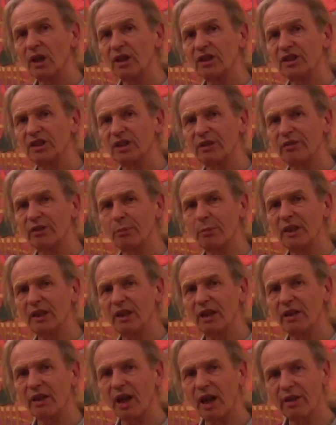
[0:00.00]
So for me,
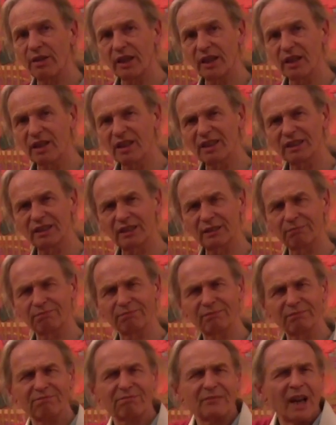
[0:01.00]
I think,
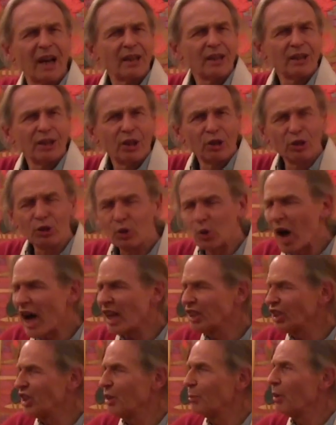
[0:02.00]

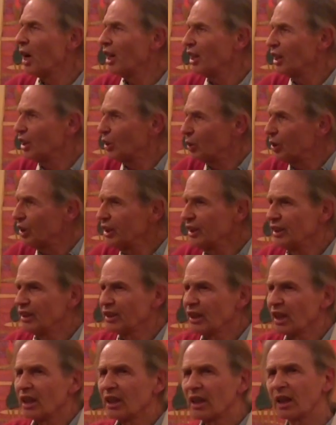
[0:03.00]
gradually by
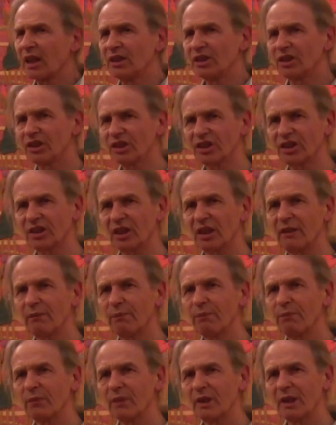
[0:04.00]
degrees, I just,
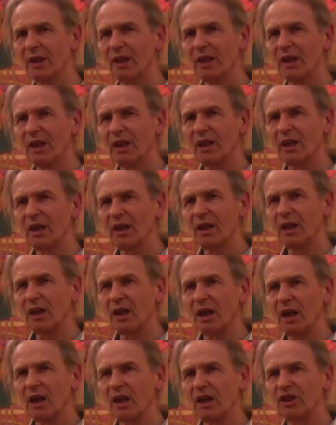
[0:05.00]
to
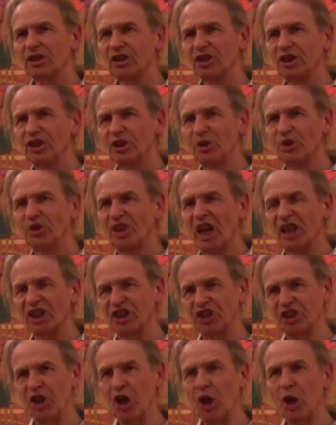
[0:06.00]
use that
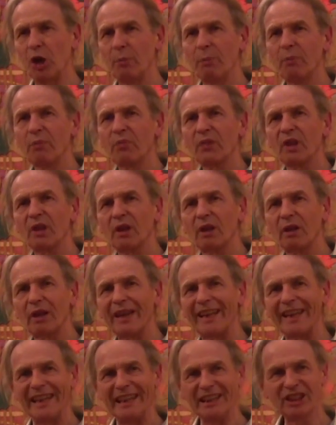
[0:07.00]
term,
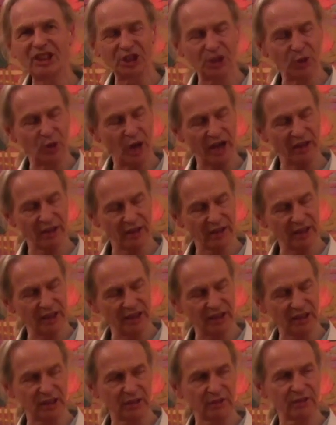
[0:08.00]
integrated
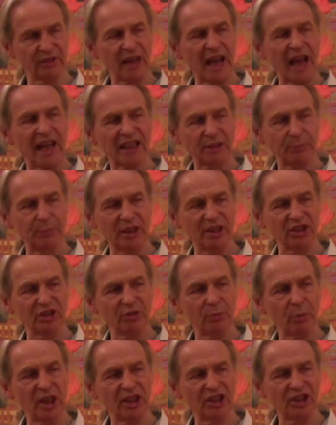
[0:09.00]
these different aspects
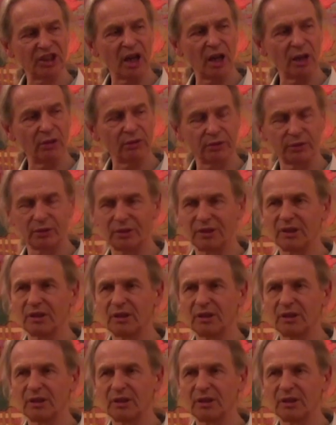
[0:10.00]
of myself,